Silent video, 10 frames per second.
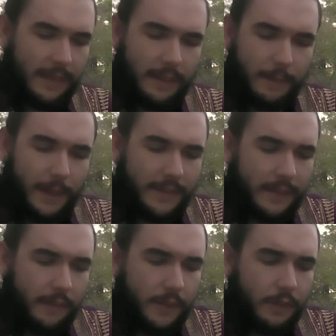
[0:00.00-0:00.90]
about
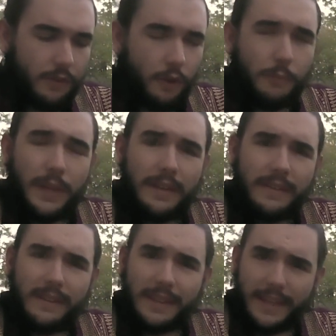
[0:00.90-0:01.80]
7 years old, we get
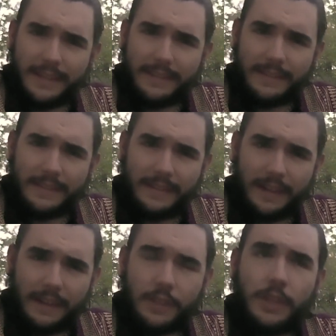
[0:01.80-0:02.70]
to the latency
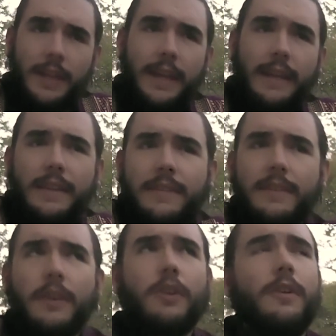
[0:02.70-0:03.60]
stage, and this
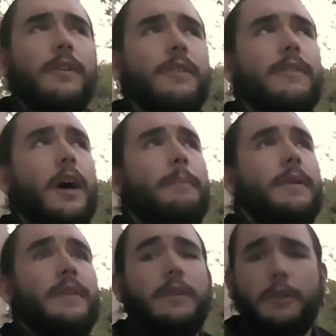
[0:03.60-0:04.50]
occurs up
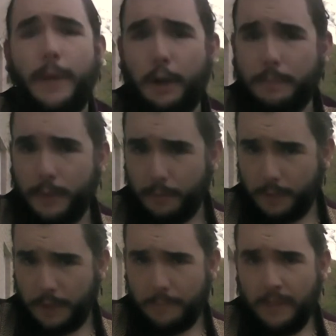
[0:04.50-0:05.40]
until about
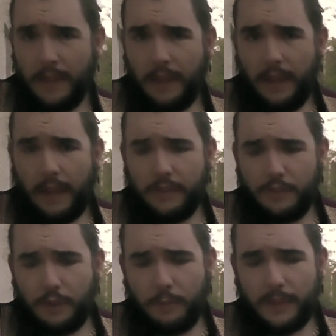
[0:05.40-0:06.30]
puberty. And
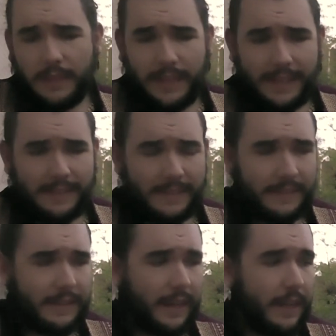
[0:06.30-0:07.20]
so with the latency
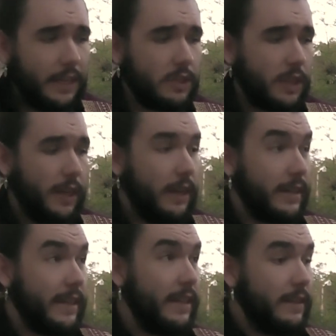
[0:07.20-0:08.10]
stage,
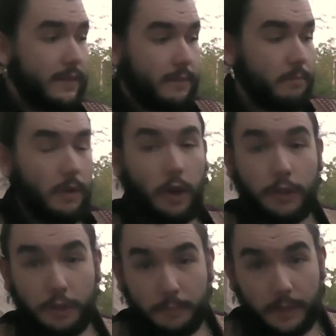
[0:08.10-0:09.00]
kids,
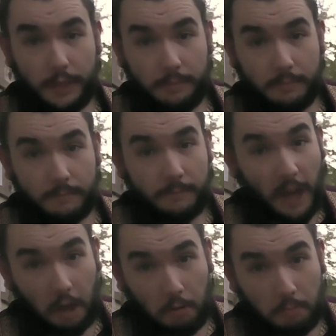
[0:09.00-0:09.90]
arguably,
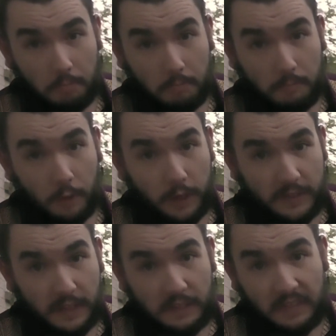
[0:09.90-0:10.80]
fair, Freud
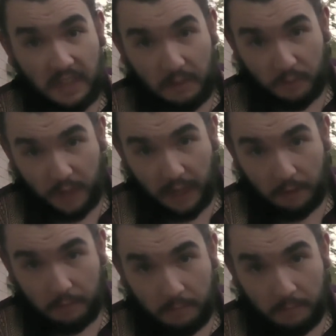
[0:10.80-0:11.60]
says that they freak out